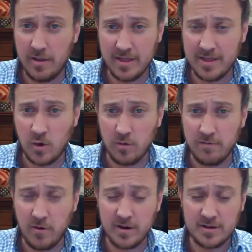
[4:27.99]
I think
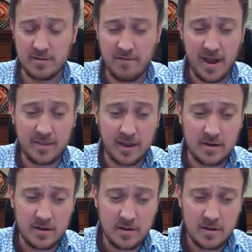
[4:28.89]
referring to the fact
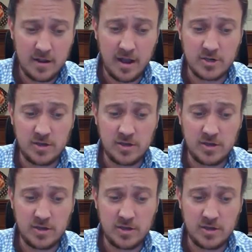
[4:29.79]
that uh,